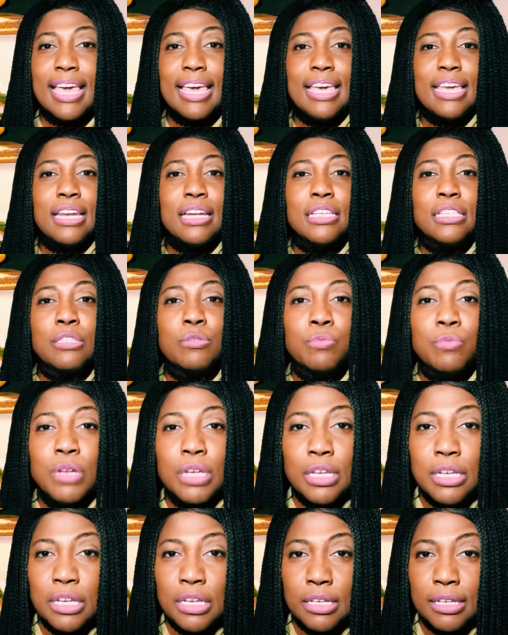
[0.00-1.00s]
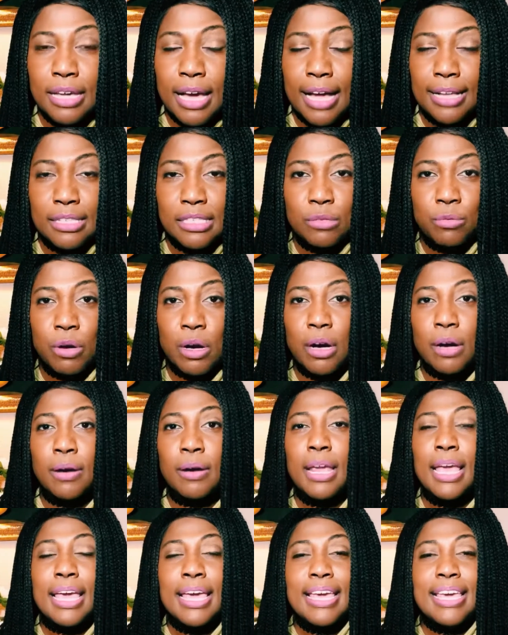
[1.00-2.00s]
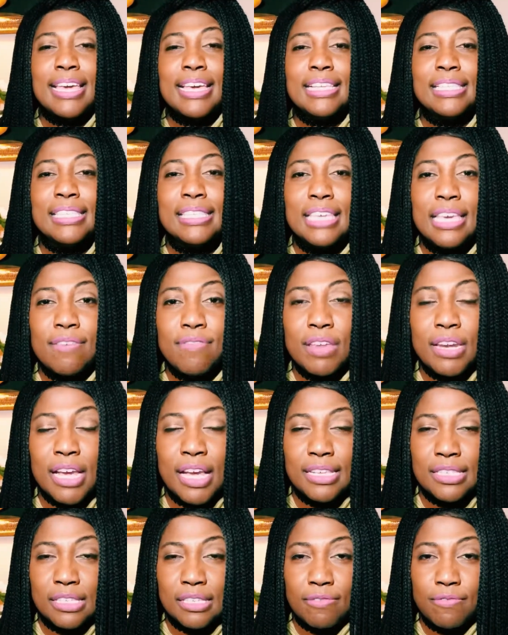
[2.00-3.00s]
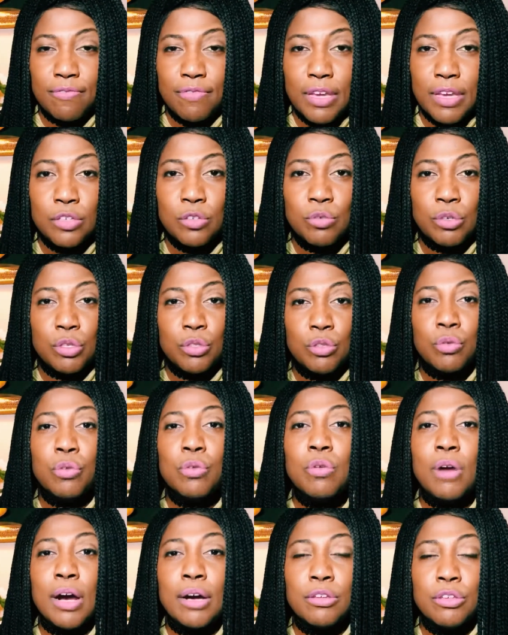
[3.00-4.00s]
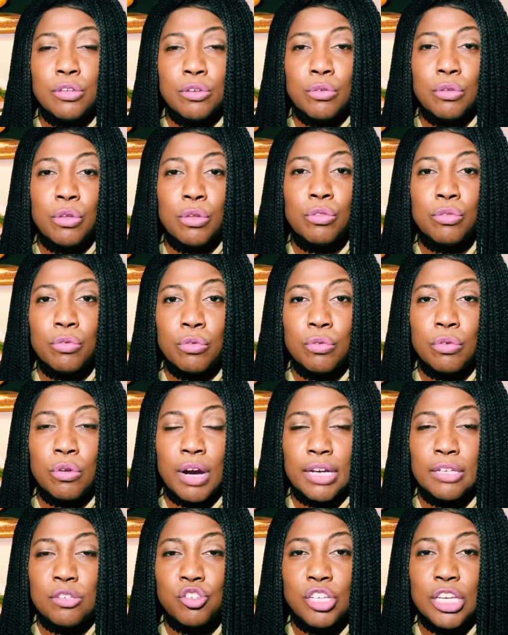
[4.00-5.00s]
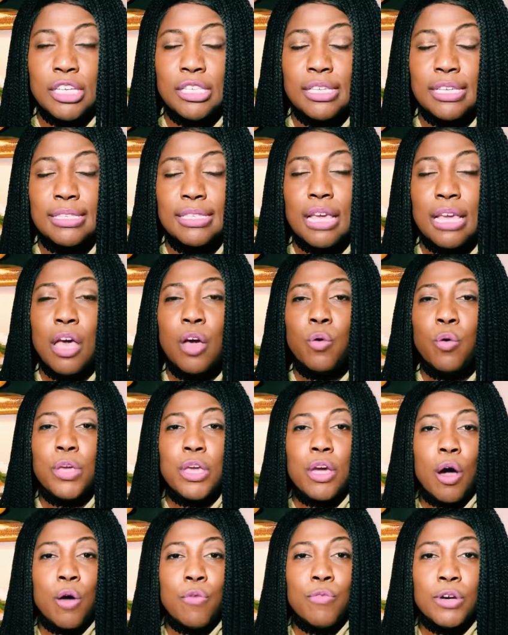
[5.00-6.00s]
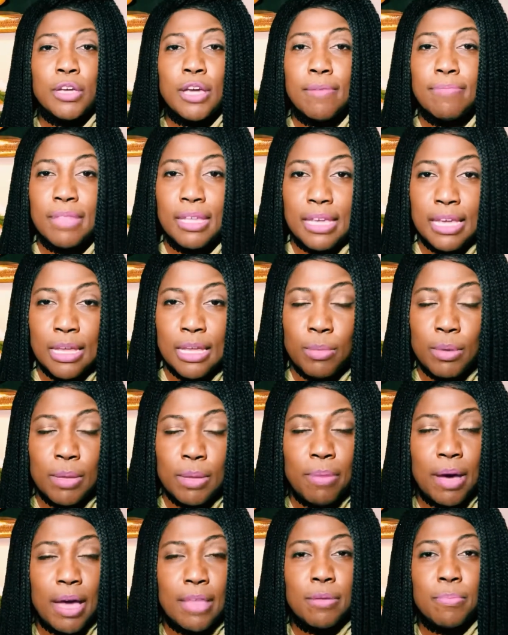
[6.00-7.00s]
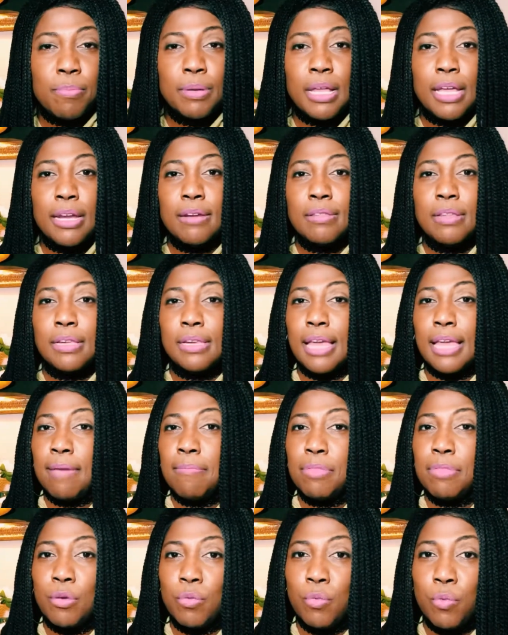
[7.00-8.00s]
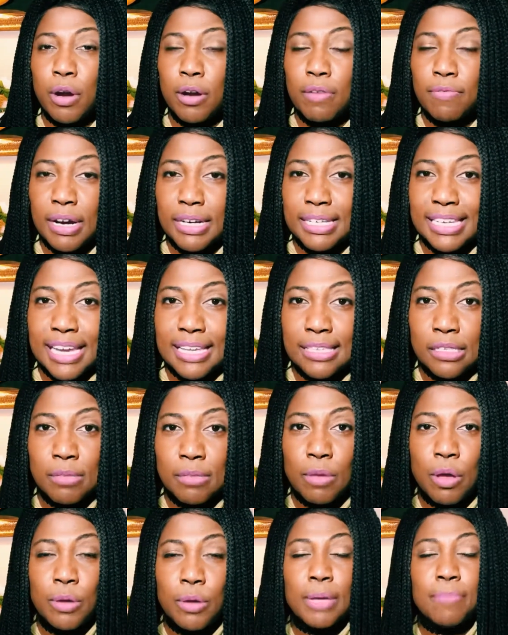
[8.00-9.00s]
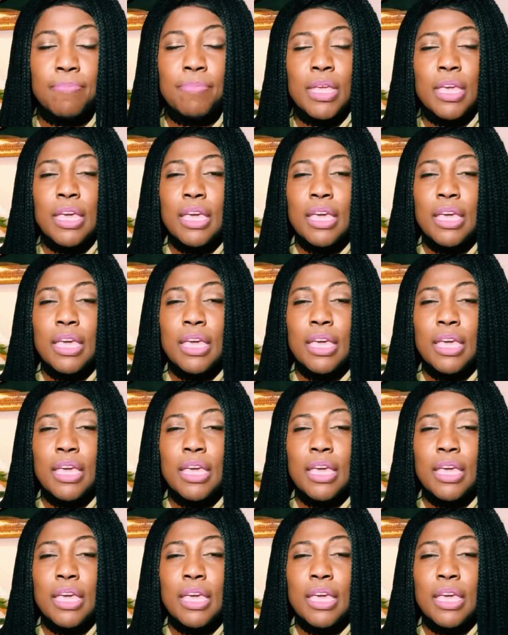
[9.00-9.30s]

It is written in God's word. He has given us the victory through our union through Christ Jesus. We overcome the enemy by the blood of the Lamb and the word of our testimony.